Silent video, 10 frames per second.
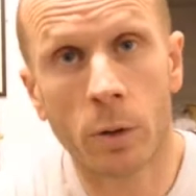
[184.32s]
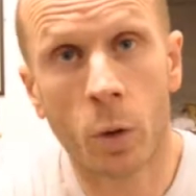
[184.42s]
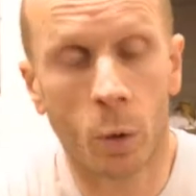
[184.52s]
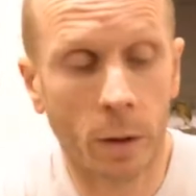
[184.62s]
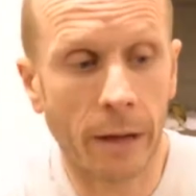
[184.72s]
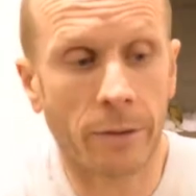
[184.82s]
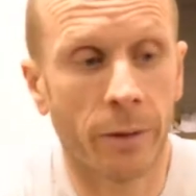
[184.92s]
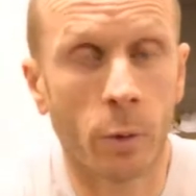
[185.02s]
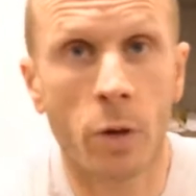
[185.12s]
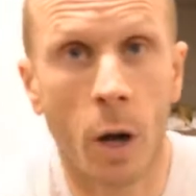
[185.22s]
the corner, I had
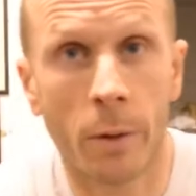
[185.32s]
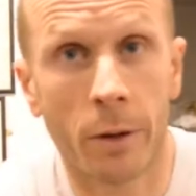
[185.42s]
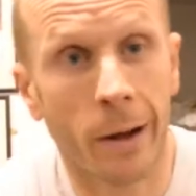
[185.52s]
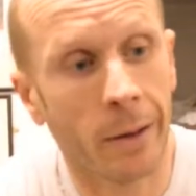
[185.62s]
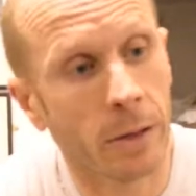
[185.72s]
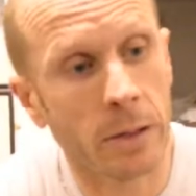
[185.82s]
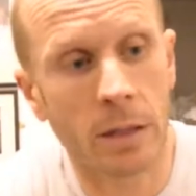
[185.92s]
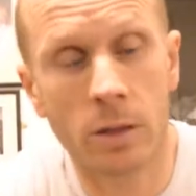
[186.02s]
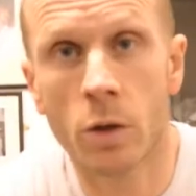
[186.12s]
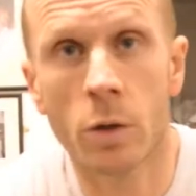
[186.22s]
Phil timing the round,
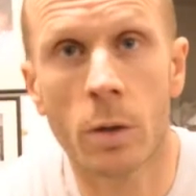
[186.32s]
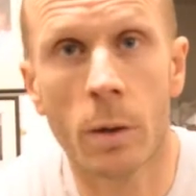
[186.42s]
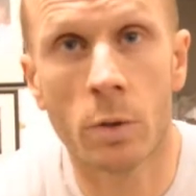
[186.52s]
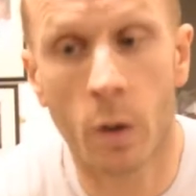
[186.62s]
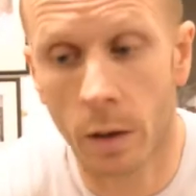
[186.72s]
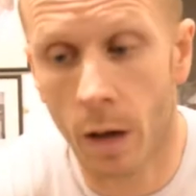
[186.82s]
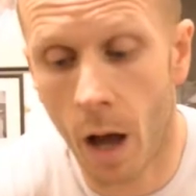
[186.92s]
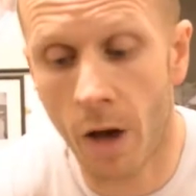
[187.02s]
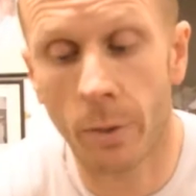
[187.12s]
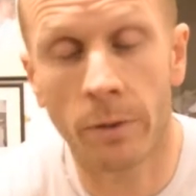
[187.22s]
so as soon as it was on
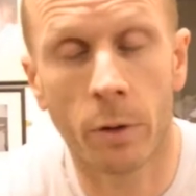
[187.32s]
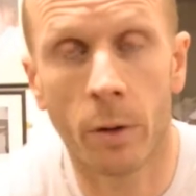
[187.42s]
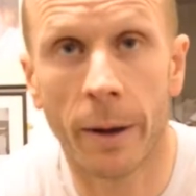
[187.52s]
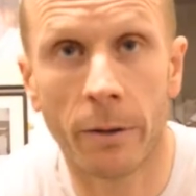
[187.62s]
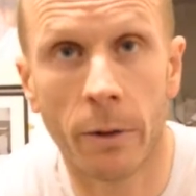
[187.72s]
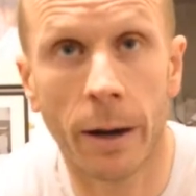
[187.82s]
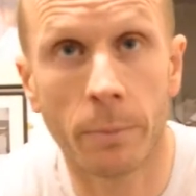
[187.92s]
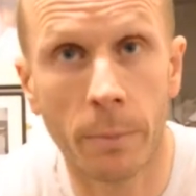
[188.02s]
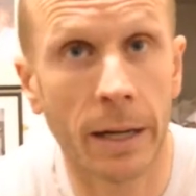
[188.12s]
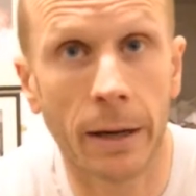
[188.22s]
halfway through the
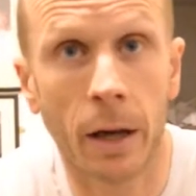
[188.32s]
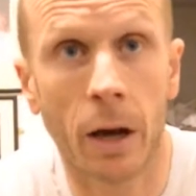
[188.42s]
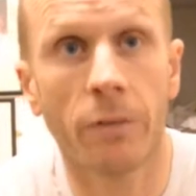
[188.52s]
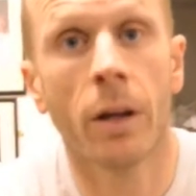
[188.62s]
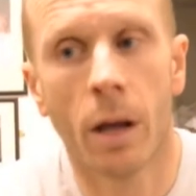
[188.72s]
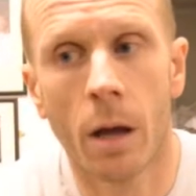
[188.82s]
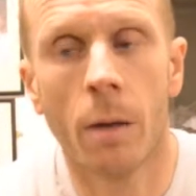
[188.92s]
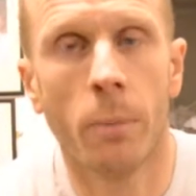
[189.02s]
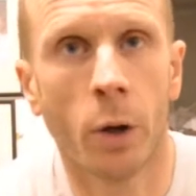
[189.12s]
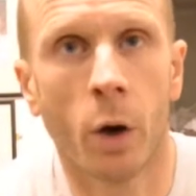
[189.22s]
round, minute and a half,
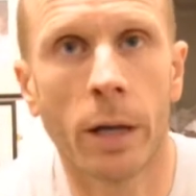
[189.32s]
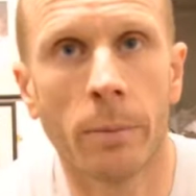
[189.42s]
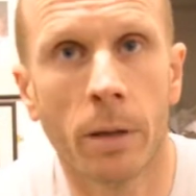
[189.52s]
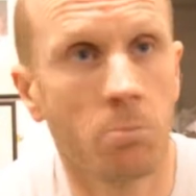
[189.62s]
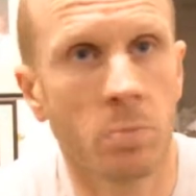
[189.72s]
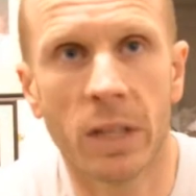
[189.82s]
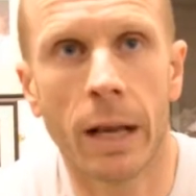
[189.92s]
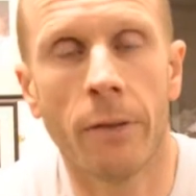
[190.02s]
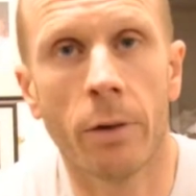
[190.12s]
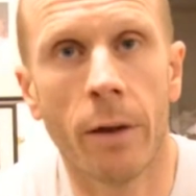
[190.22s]
put it on him, did
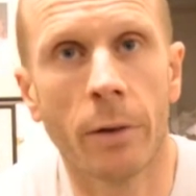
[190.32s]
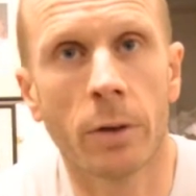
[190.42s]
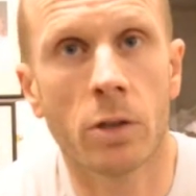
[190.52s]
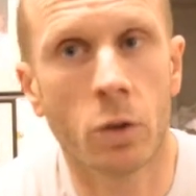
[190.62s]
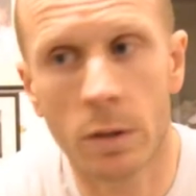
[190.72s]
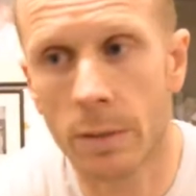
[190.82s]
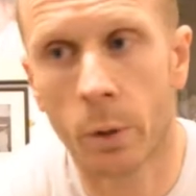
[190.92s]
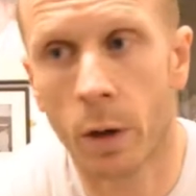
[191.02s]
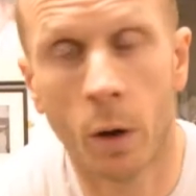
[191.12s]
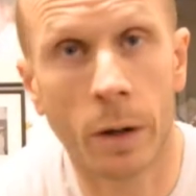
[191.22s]
it every round. As soon as he
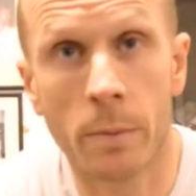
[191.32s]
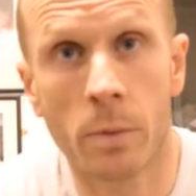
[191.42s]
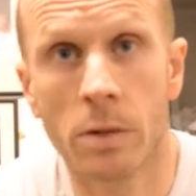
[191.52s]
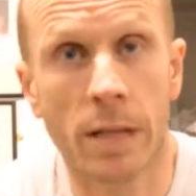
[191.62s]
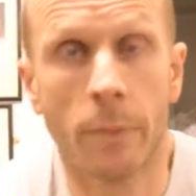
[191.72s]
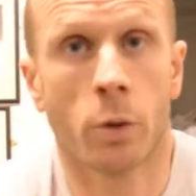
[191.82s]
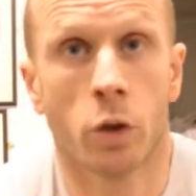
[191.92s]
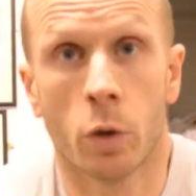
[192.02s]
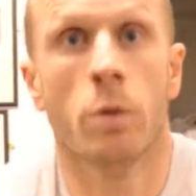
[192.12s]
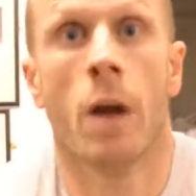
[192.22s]
put it on him, Sam could
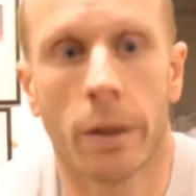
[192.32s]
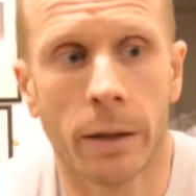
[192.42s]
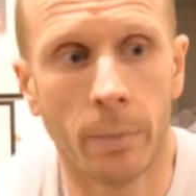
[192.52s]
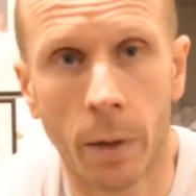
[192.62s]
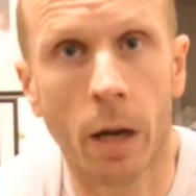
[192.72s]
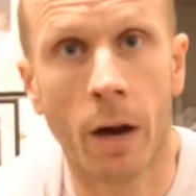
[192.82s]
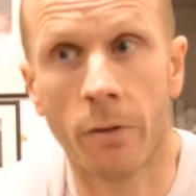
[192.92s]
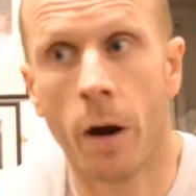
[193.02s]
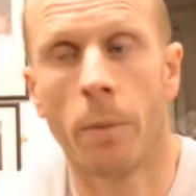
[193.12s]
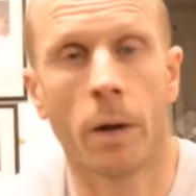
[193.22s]
do nothing but
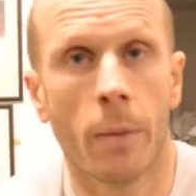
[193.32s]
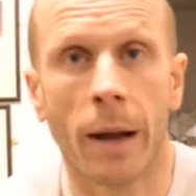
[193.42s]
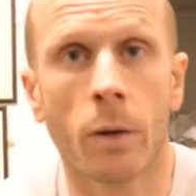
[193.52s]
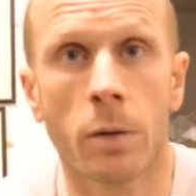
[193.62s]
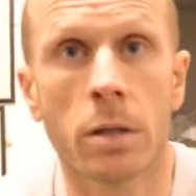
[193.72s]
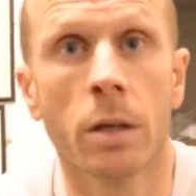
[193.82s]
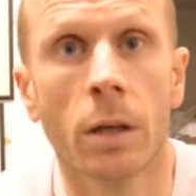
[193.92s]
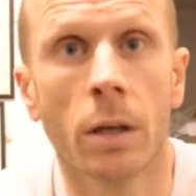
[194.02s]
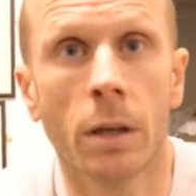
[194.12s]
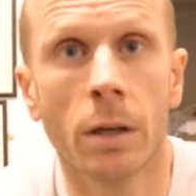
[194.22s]
cover up and go backwards,
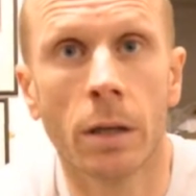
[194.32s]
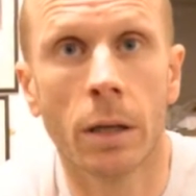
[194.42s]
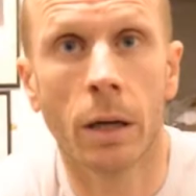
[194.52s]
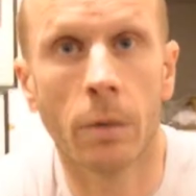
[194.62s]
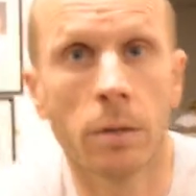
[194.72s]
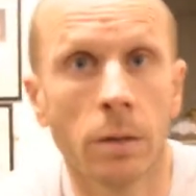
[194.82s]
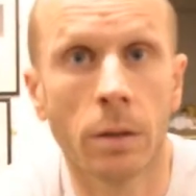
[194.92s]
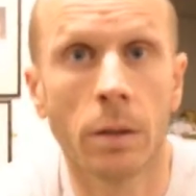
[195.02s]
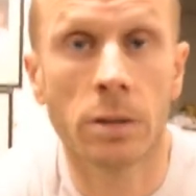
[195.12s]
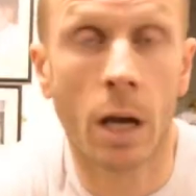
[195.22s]
you know.
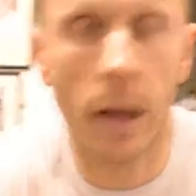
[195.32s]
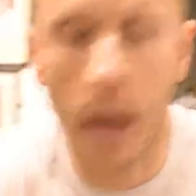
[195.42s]
So